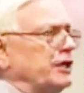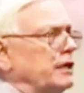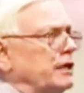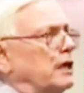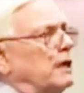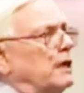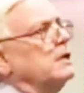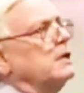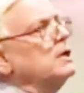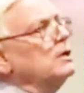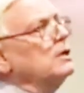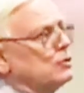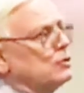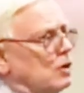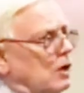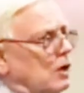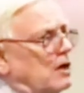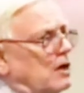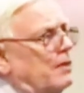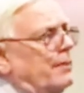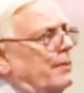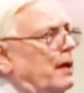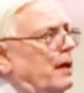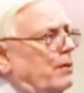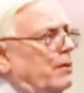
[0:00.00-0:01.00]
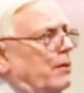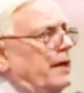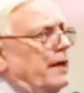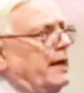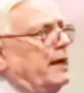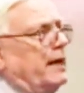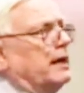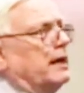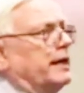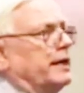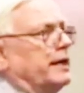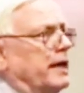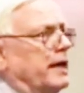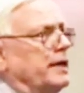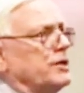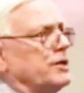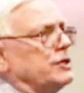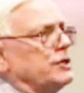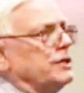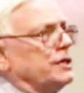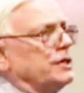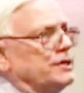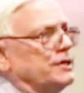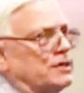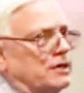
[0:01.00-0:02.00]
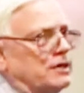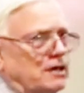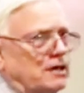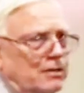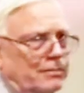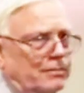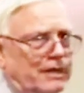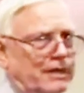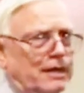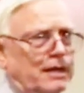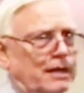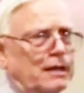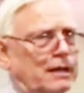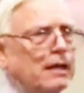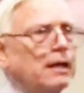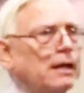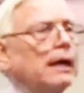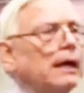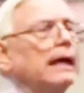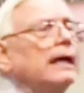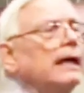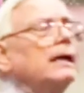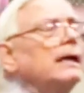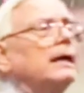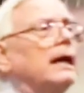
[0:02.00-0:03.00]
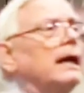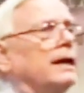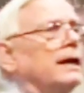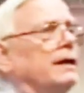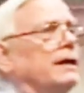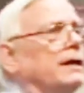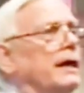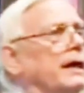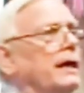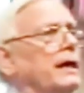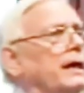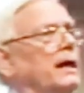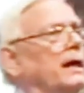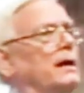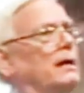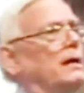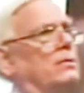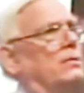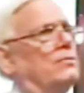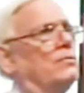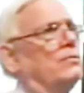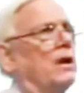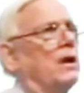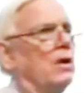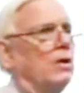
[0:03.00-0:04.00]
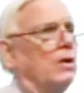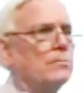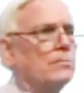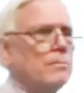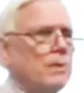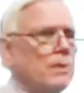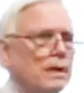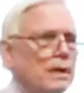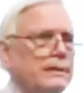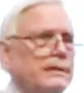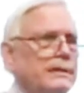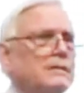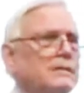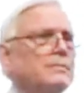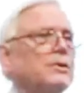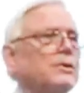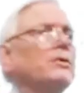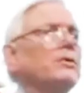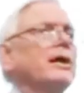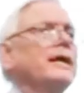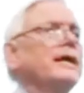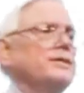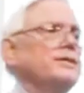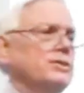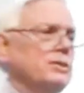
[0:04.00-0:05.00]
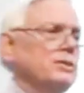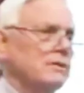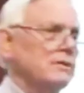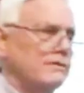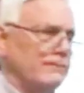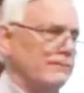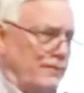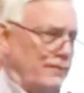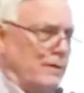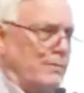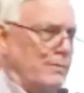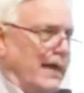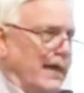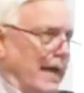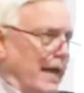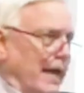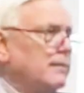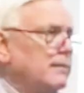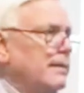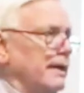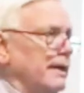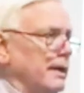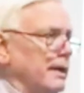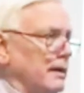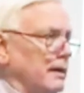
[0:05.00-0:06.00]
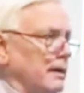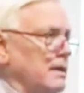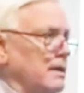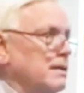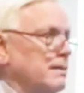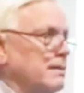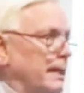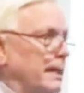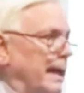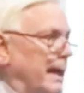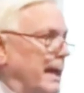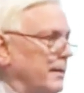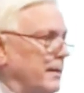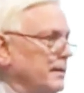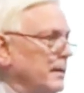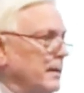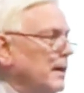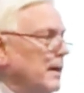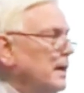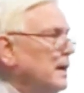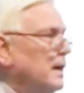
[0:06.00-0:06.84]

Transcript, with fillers: and I'll talk about what alienation is in a minute, and needing liberation from that. And